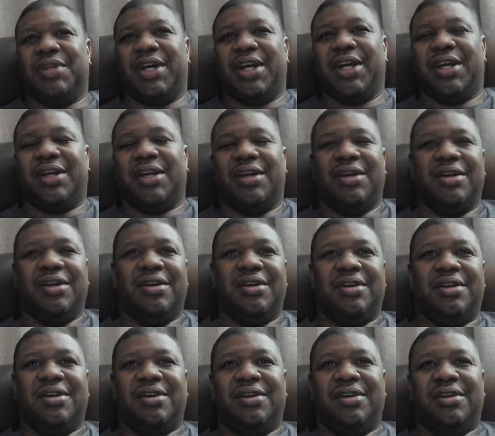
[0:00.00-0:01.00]
Like
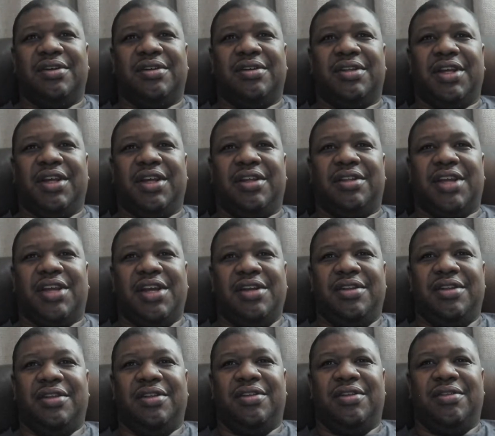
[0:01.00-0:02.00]

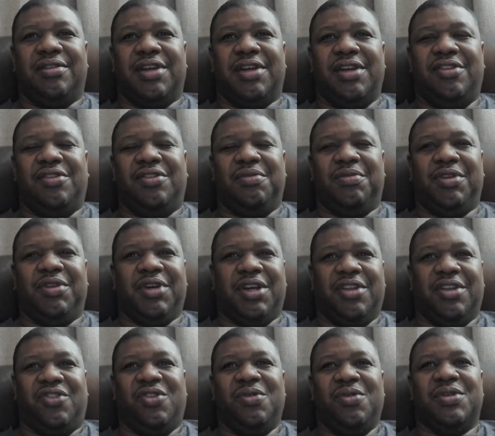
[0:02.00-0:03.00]
they should
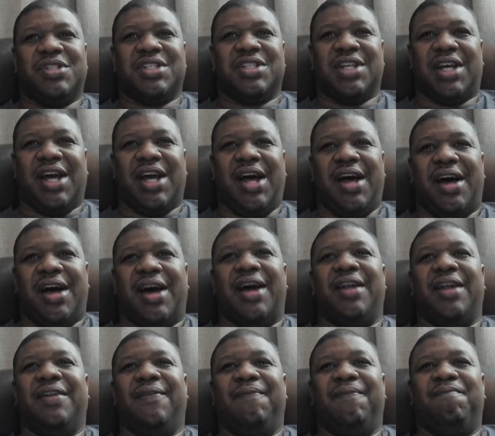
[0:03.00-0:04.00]
look at you as a god.